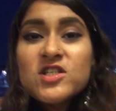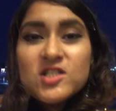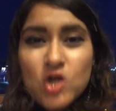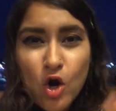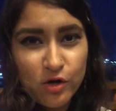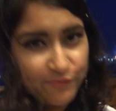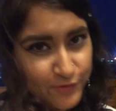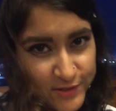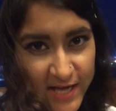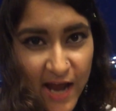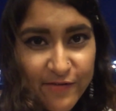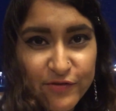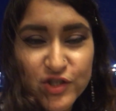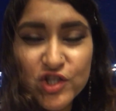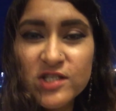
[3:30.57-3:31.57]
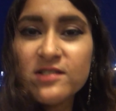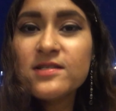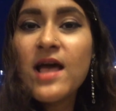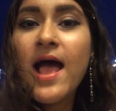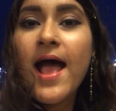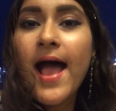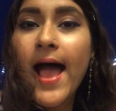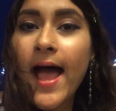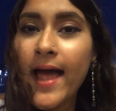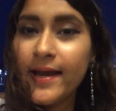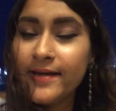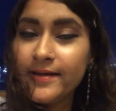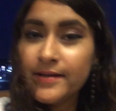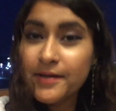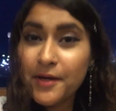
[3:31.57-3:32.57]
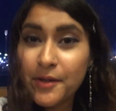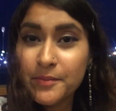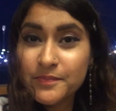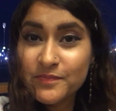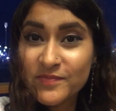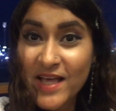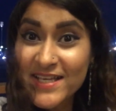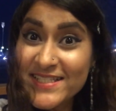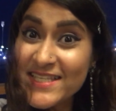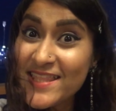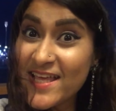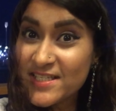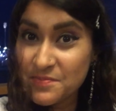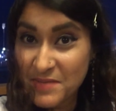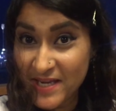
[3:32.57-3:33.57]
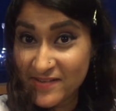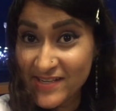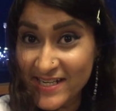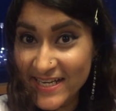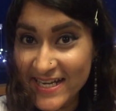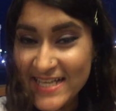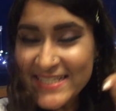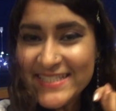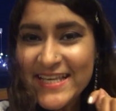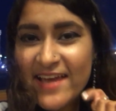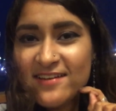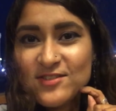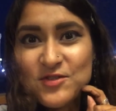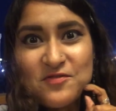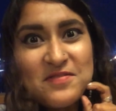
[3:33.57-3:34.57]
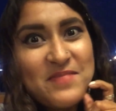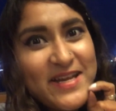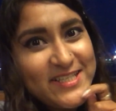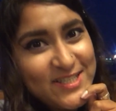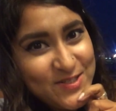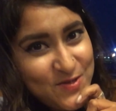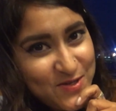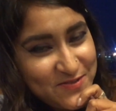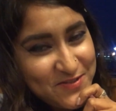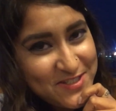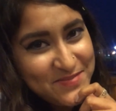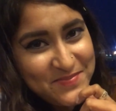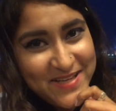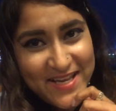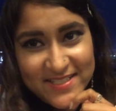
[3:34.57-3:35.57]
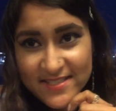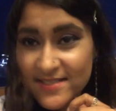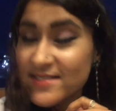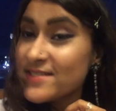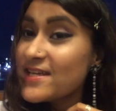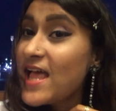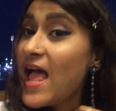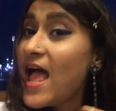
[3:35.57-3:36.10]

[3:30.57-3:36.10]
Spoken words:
just ordered for sandwiches, and I see there's a bakery, like I said, so we might just order for some dessert.